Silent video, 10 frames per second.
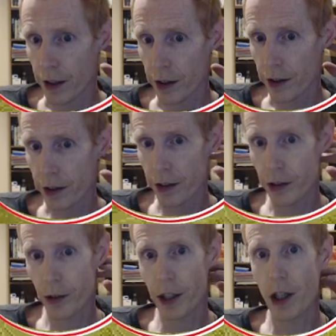too,
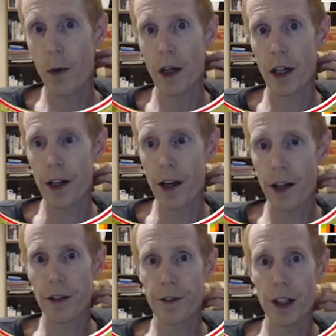so I know where
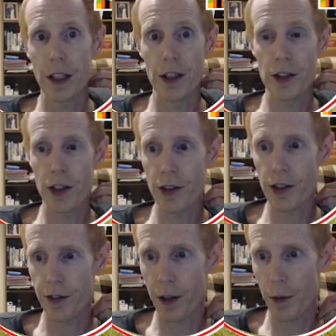another village is
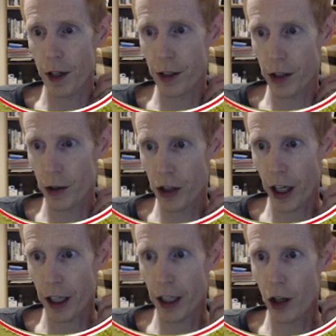if I wanted to go
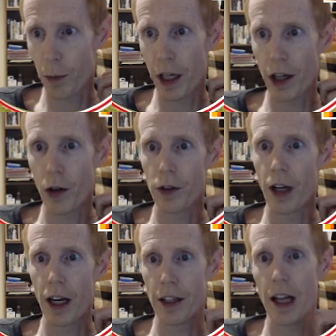check it out, but I don't,
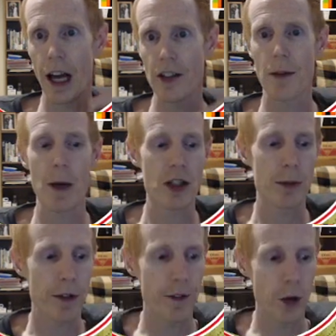as I
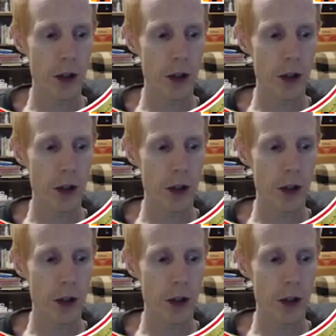mentioned before,